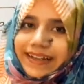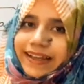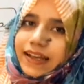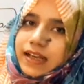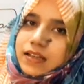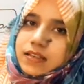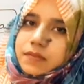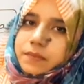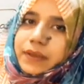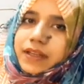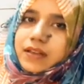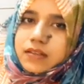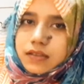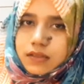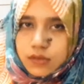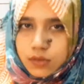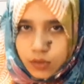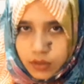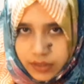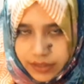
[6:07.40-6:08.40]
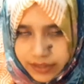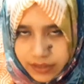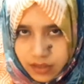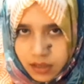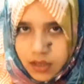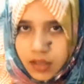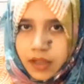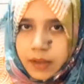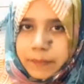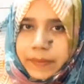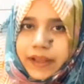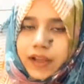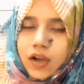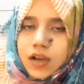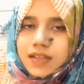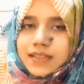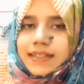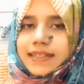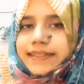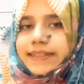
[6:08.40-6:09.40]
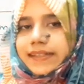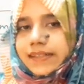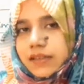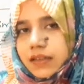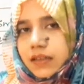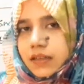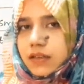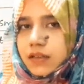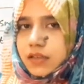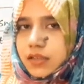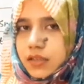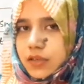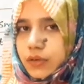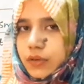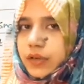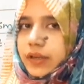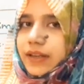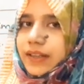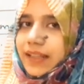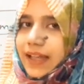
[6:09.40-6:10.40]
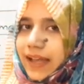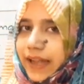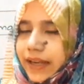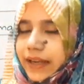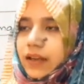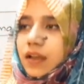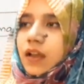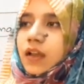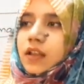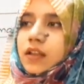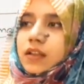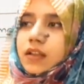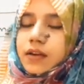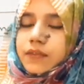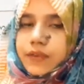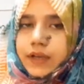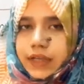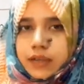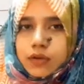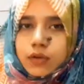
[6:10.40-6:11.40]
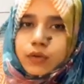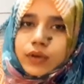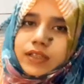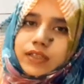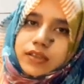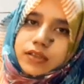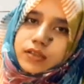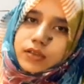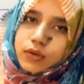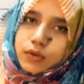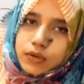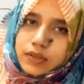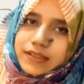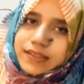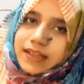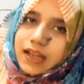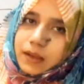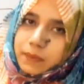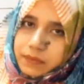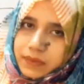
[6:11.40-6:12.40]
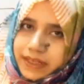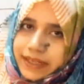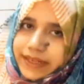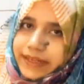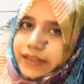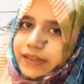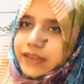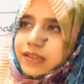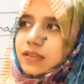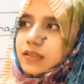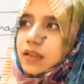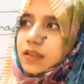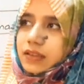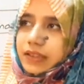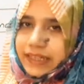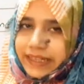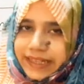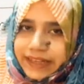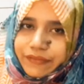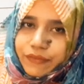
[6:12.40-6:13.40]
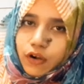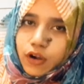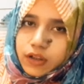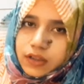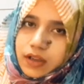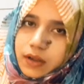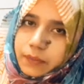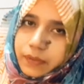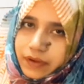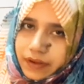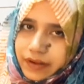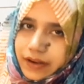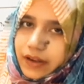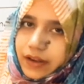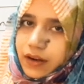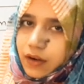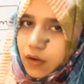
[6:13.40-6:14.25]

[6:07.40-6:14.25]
has been stolen, because it is understood that the one who has stole something is the thief or the burglar